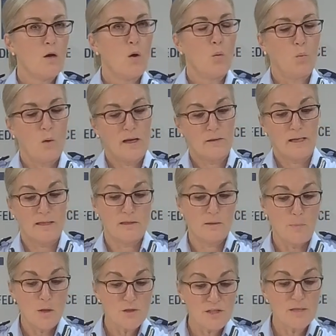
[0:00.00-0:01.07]
Well, the
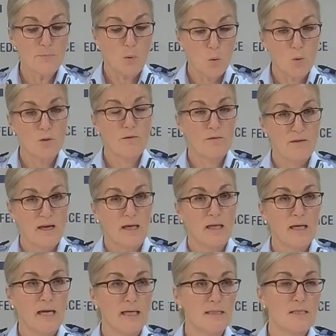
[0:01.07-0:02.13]
most important thing
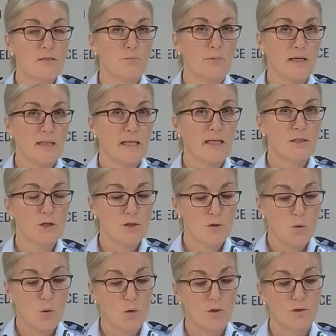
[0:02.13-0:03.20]
is really to
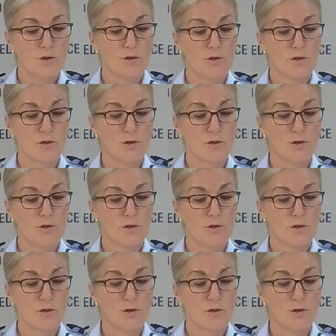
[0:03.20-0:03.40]
talk